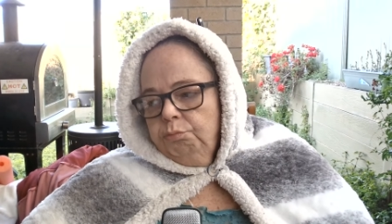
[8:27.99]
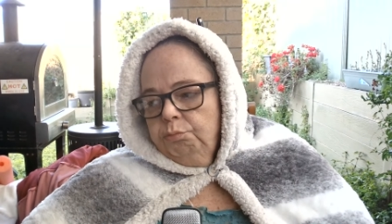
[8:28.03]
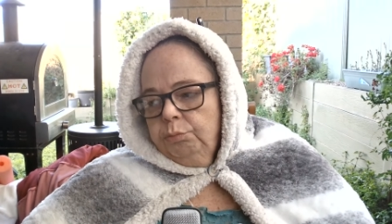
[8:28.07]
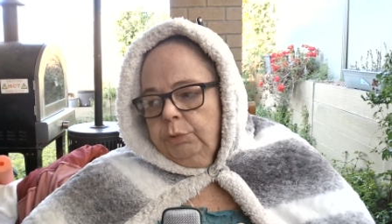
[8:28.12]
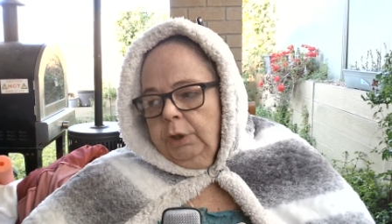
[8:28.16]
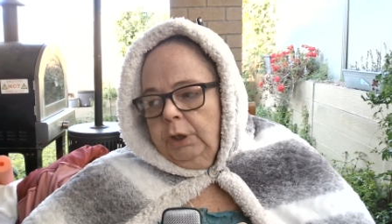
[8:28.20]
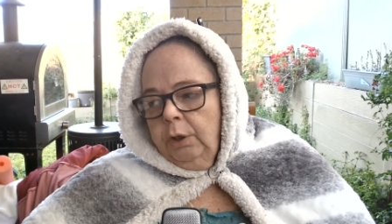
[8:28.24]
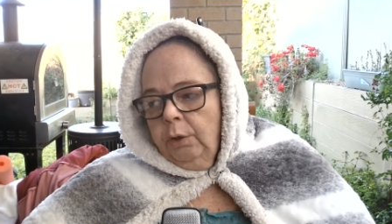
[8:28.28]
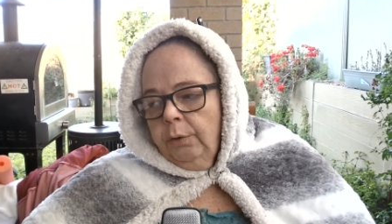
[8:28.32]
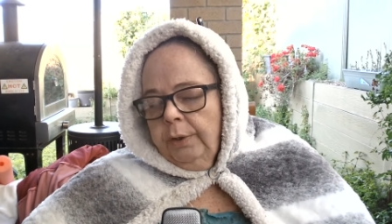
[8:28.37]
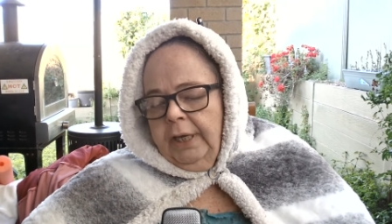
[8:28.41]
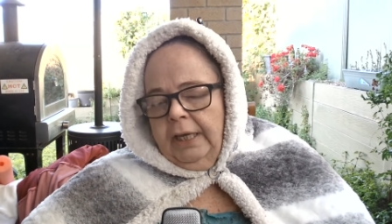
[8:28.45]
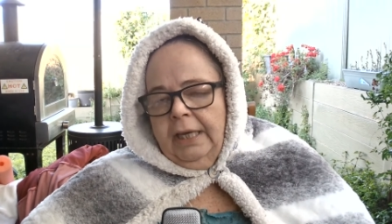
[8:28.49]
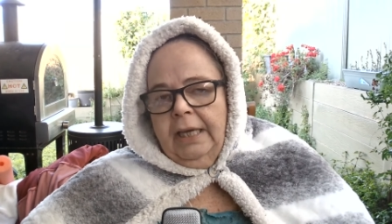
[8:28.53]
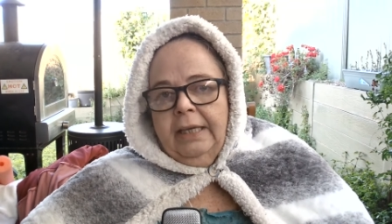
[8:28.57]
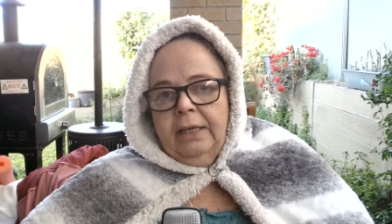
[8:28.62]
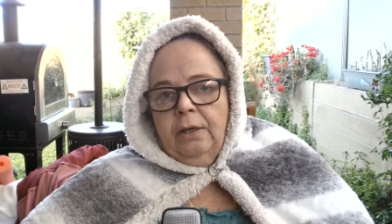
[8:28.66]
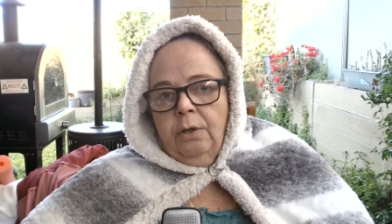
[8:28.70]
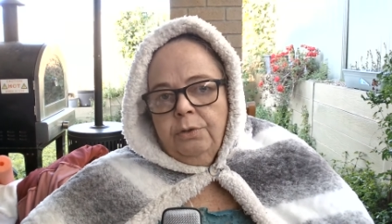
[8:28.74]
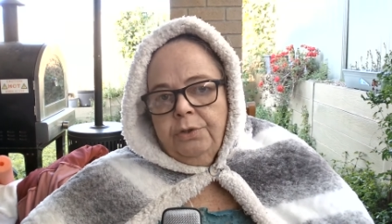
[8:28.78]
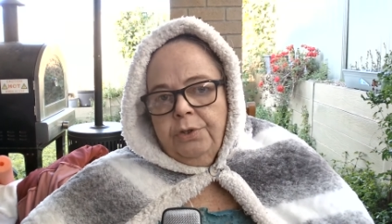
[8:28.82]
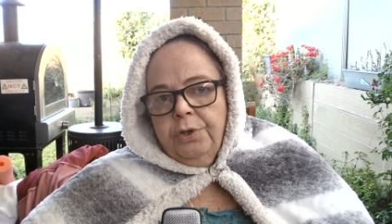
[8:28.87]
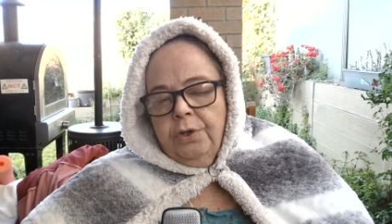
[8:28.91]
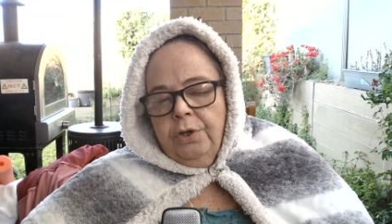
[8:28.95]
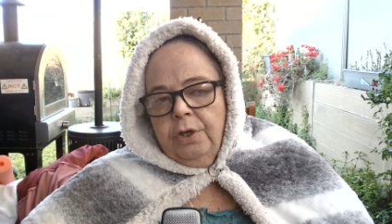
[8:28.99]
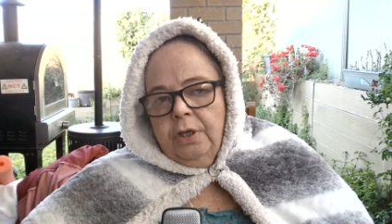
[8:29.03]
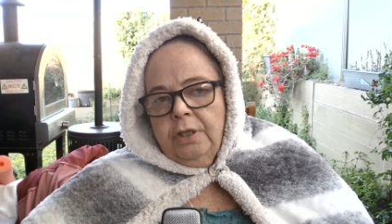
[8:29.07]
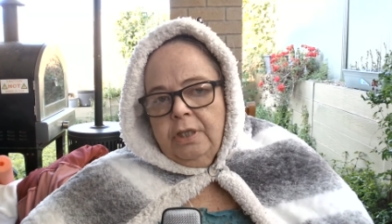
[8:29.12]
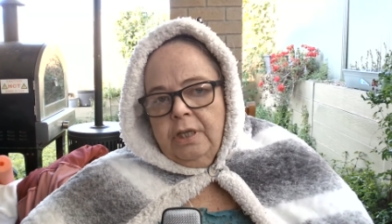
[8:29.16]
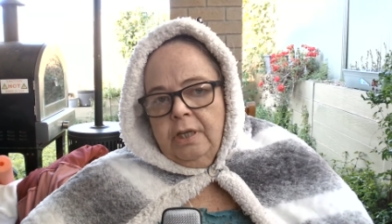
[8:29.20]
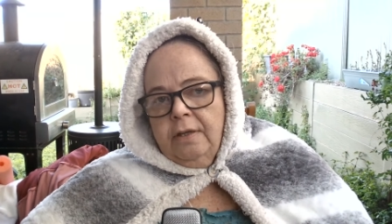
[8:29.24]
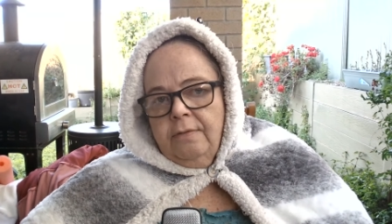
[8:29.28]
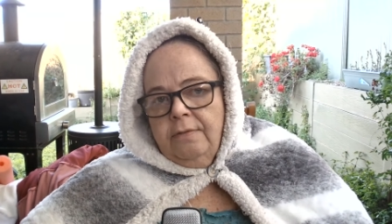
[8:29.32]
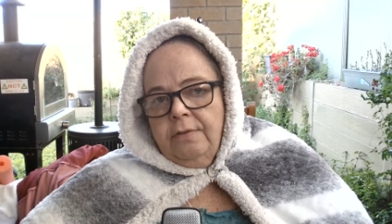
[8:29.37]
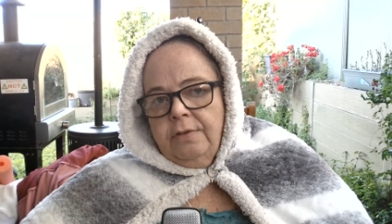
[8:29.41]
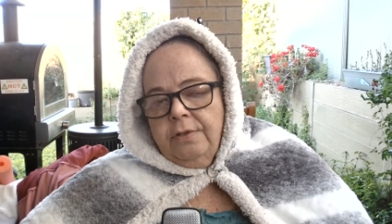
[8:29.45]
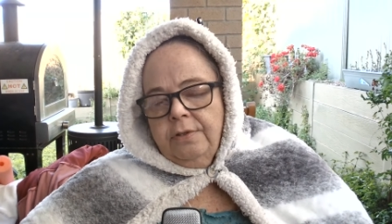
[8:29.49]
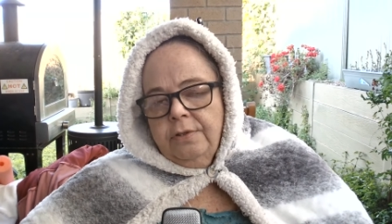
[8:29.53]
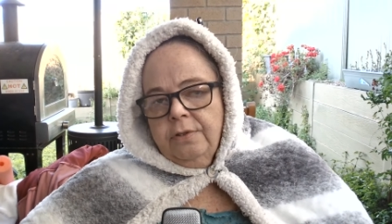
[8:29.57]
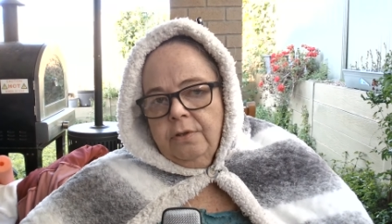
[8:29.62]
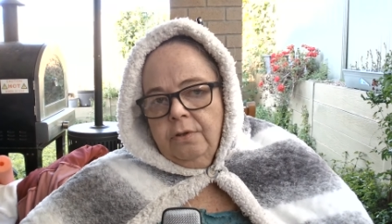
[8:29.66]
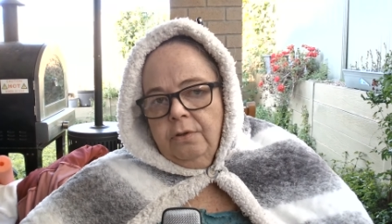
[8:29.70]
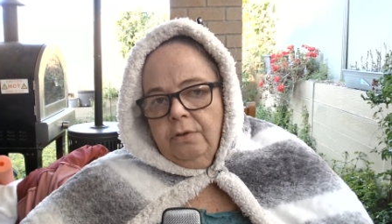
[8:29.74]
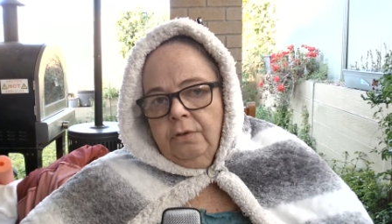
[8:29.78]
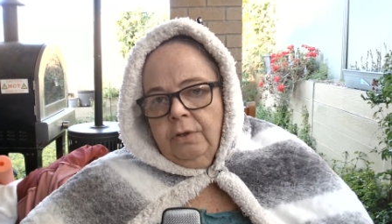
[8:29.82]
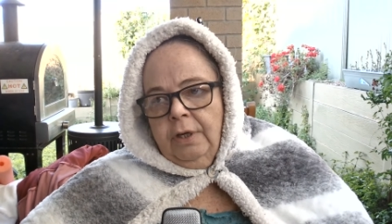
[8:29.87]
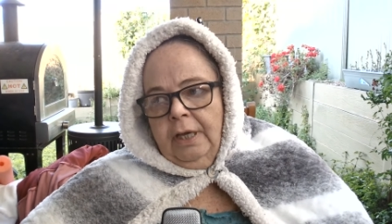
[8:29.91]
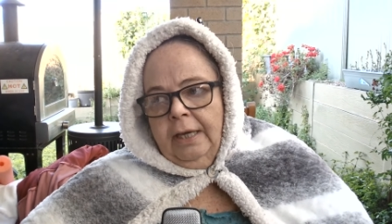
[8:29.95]
we're looking at alternatives
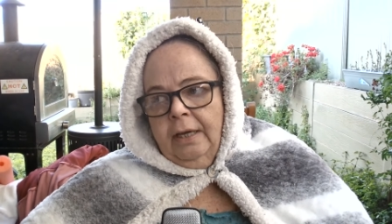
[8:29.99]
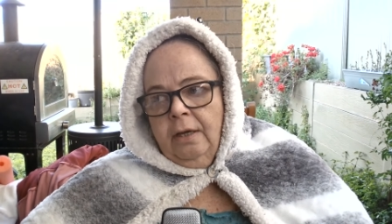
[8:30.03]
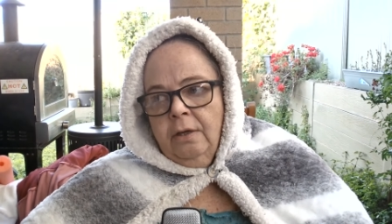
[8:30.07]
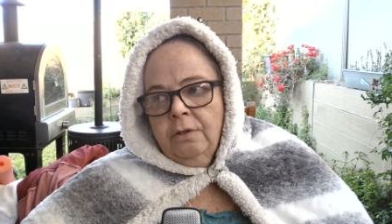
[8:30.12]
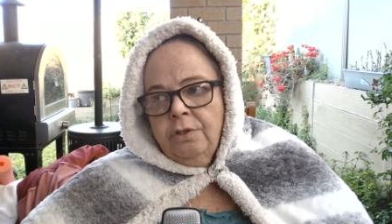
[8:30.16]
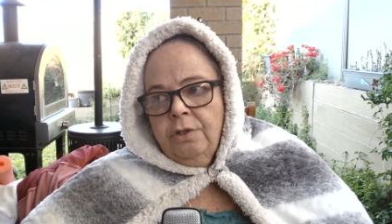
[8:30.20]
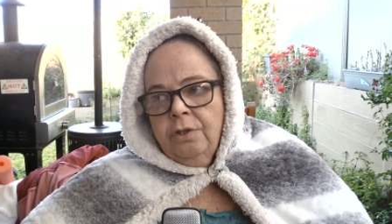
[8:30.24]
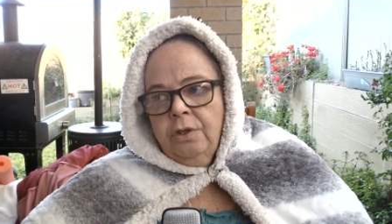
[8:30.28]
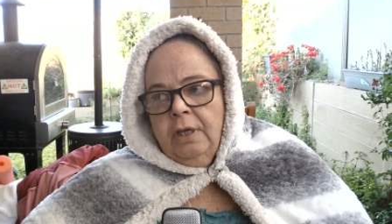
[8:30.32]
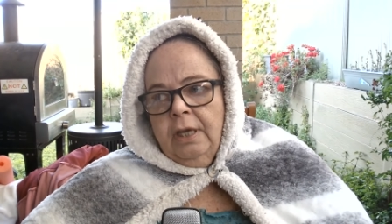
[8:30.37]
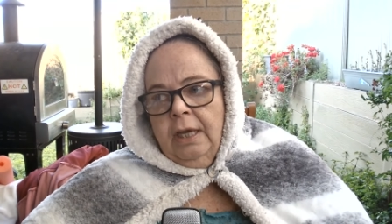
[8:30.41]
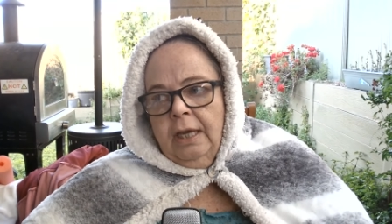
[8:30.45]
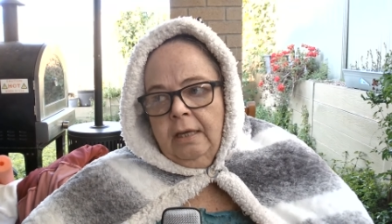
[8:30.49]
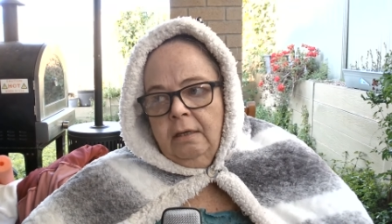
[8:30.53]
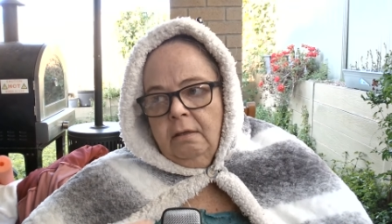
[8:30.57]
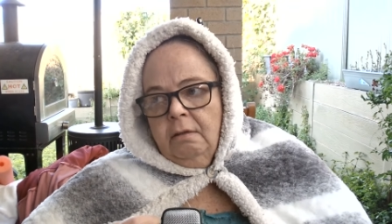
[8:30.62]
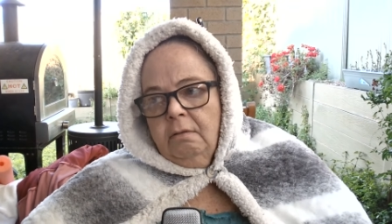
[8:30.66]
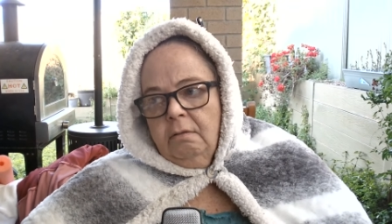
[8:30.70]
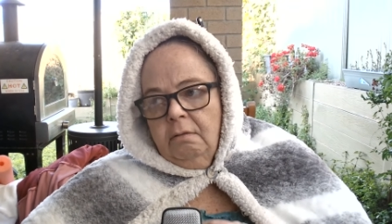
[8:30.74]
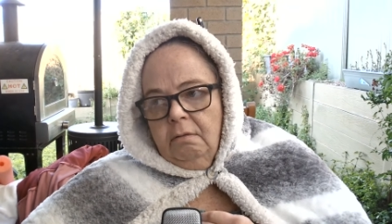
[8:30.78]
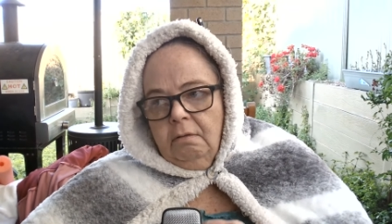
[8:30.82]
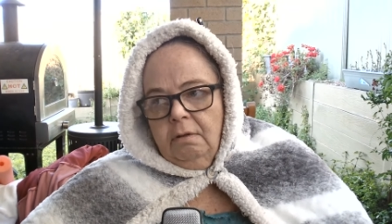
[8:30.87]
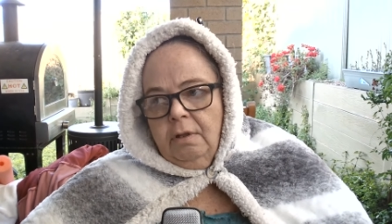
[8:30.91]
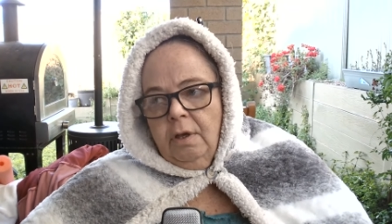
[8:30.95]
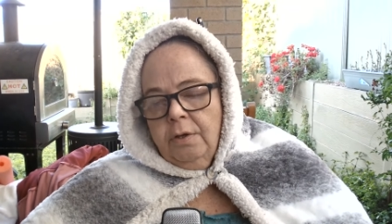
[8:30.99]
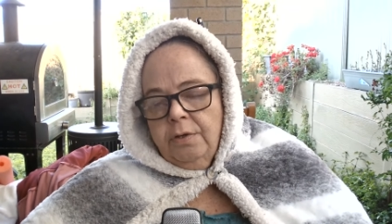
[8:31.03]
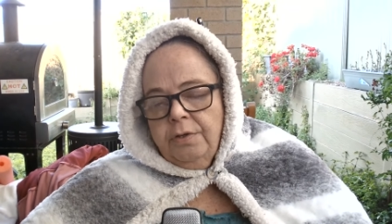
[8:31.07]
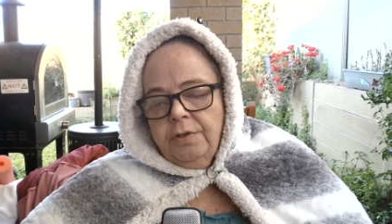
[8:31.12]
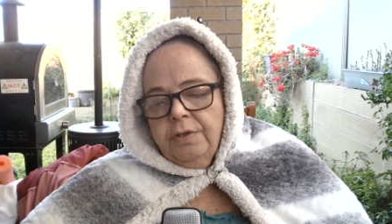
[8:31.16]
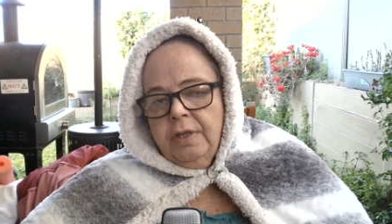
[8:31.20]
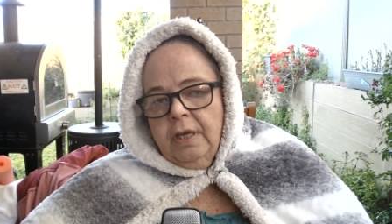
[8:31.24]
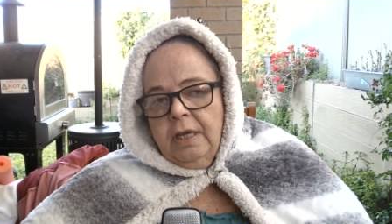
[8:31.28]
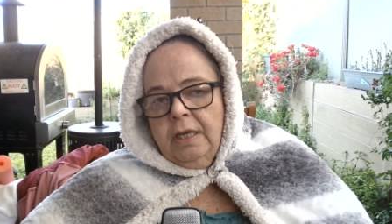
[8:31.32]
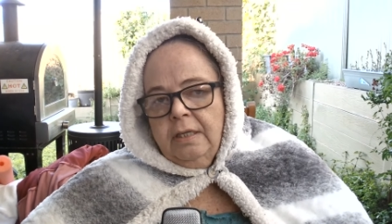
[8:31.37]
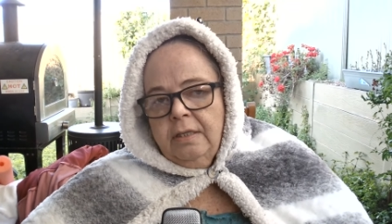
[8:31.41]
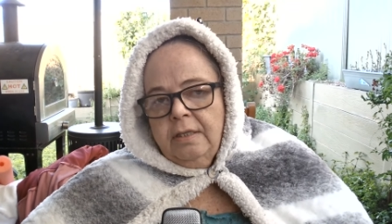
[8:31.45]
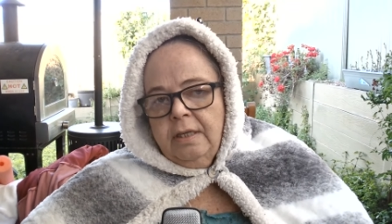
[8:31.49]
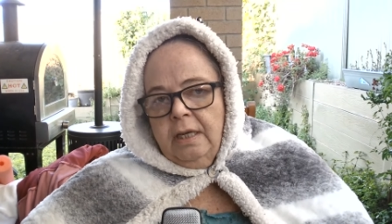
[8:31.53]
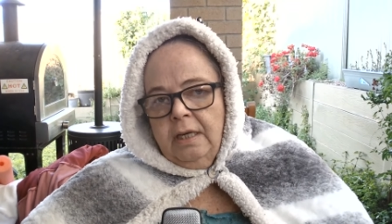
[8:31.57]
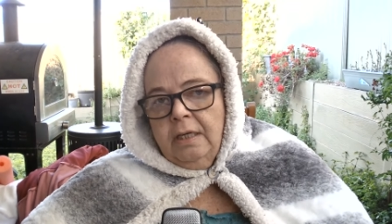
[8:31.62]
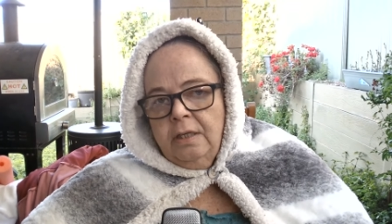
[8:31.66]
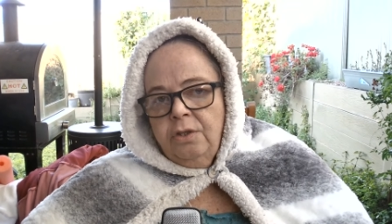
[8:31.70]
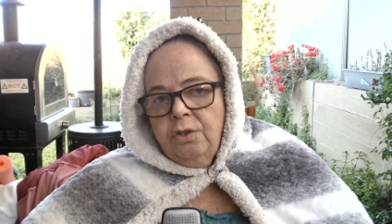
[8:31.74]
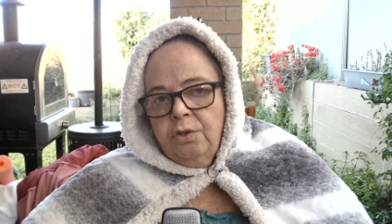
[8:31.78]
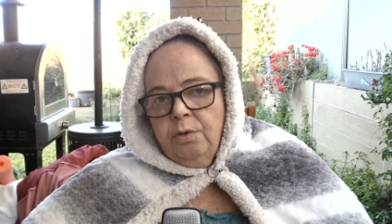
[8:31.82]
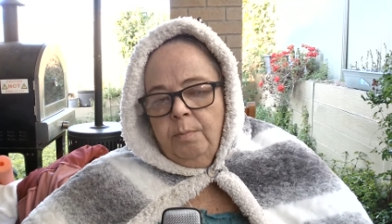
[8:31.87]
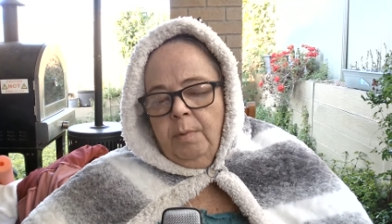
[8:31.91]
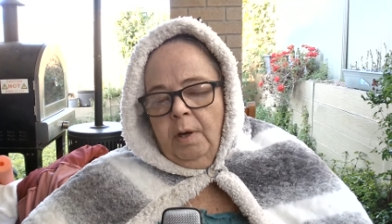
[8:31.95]
on how to get those things
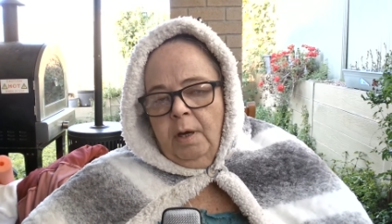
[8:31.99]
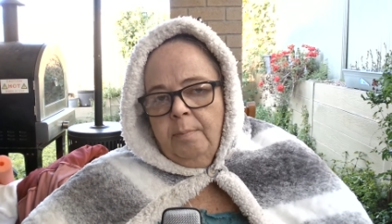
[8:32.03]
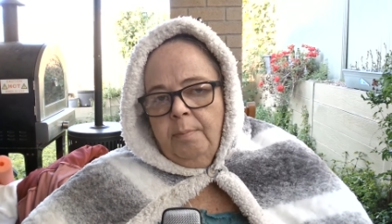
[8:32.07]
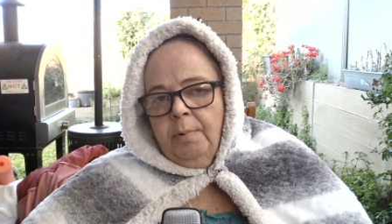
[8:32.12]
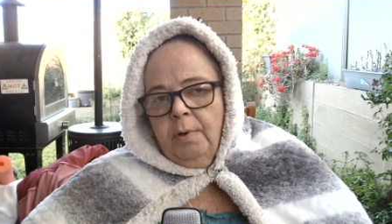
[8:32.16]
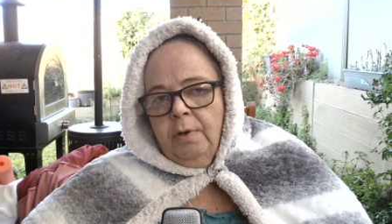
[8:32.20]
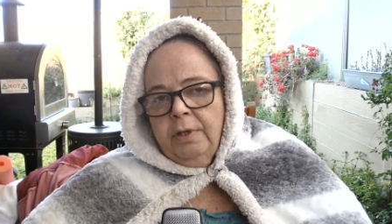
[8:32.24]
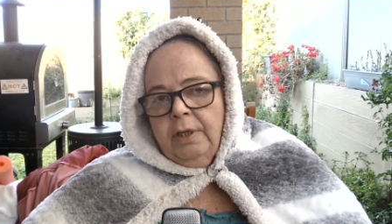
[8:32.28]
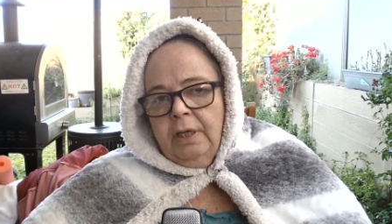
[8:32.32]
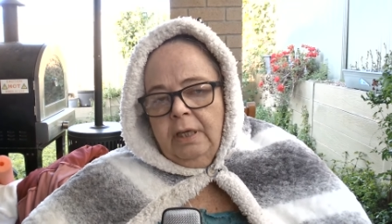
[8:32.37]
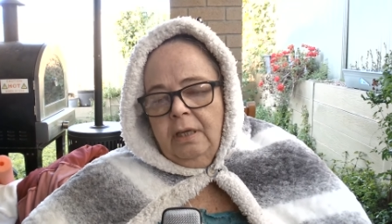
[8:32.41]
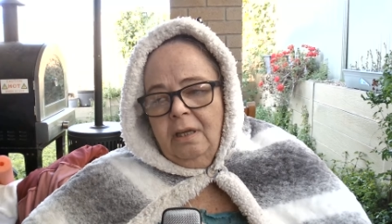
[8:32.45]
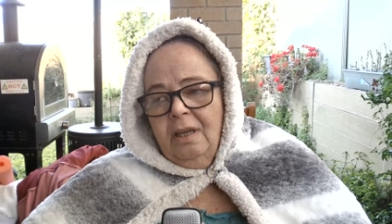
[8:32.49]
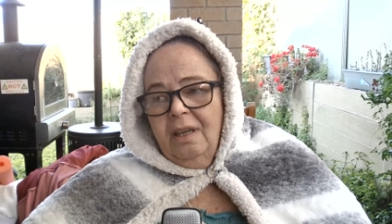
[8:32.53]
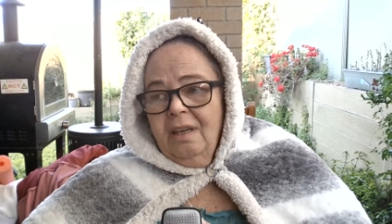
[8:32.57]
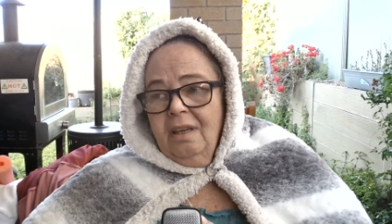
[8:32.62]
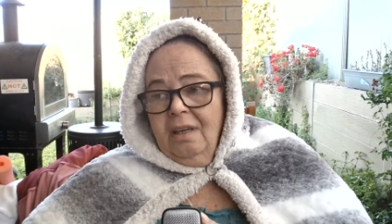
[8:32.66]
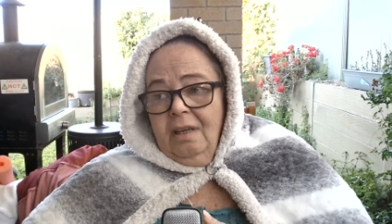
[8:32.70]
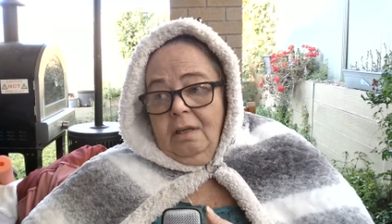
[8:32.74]
into my body